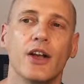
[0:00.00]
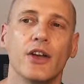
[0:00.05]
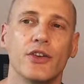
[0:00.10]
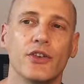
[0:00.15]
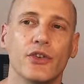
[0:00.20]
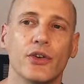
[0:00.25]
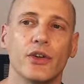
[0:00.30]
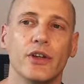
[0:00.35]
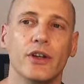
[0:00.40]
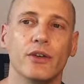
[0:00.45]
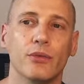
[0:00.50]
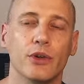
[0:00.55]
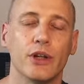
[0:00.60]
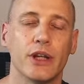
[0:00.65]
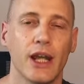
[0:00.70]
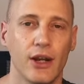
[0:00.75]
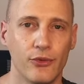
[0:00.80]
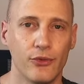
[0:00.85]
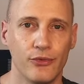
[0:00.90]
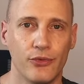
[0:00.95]
So you
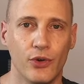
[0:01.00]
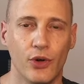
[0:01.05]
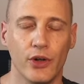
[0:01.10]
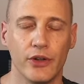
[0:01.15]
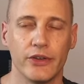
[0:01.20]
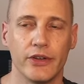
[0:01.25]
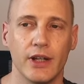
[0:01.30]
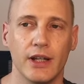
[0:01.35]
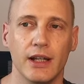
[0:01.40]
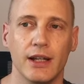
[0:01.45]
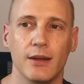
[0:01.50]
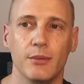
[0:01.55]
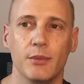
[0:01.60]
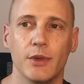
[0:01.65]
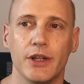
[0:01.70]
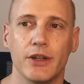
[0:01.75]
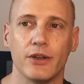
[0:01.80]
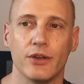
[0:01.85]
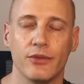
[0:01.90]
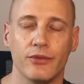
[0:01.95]
would enforce a
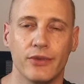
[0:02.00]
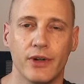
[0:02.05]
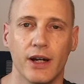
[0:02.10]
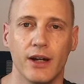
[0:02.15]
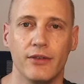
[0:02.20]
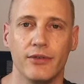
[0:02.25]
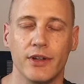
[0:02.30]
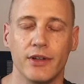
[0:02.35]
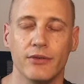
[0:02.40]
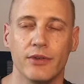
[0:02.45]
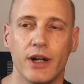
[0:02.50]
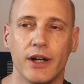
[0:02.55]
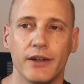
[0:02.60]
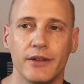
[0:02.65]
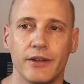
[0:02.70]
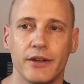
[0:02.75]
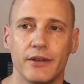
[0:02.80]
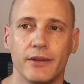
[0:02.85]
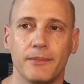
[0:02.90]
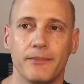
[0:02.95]
limit to 5
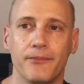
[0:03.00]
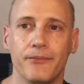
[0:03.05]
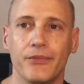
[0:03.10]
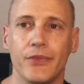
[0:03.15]
devices.